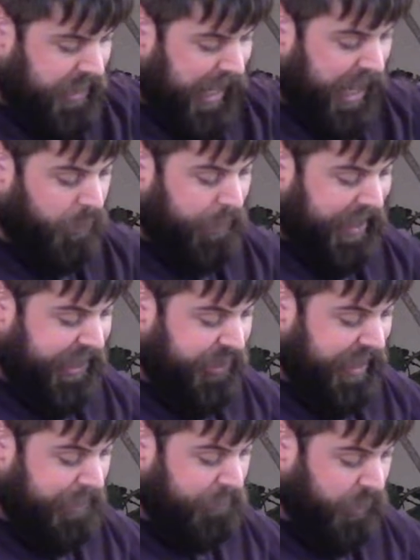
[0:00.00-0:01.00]
I will make your
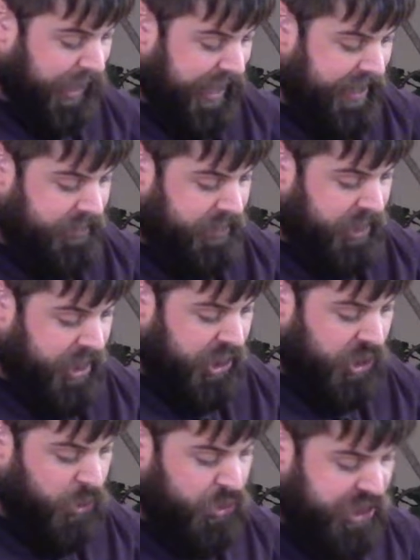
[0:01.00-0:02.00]
name great.
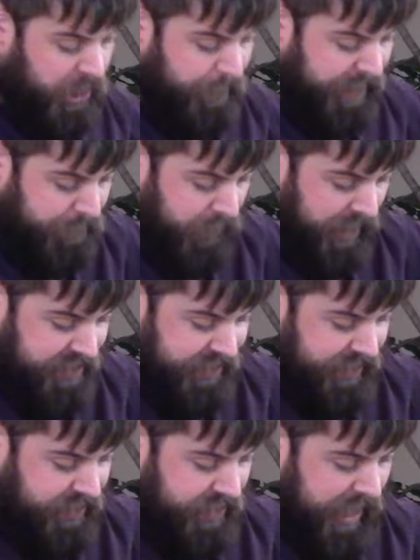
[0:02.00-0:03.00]
You shall be a
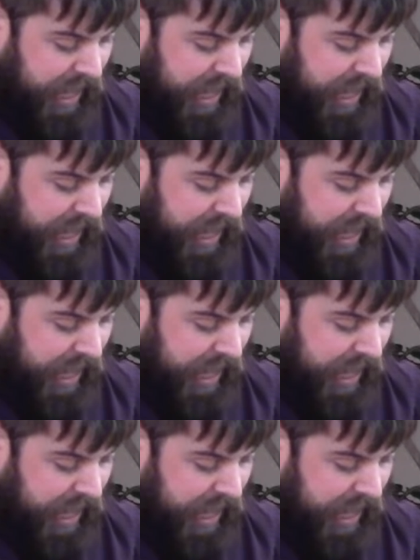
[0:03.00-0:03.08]
blessing.